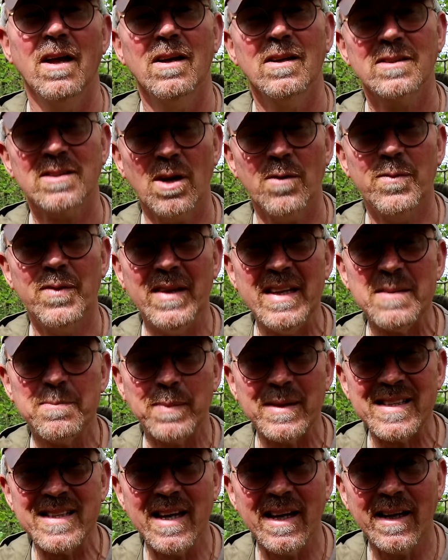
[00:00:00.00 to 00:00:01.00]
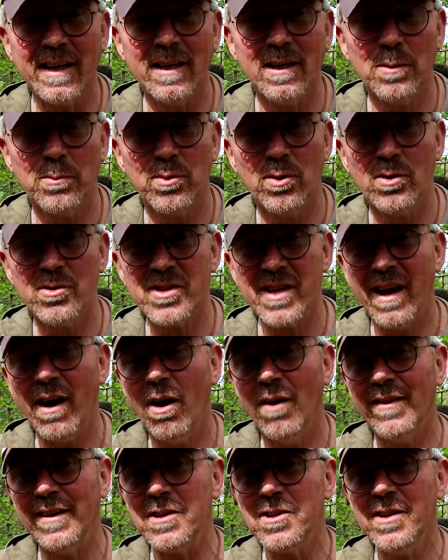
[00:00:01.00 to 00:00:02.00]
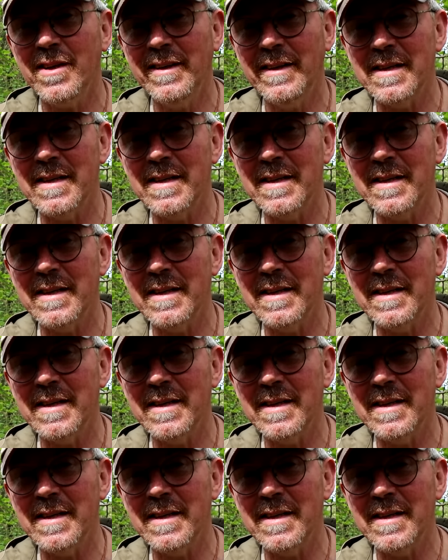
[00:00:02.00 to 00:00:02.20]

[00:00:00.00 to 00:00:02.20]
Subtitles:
So for this particular project, I've actually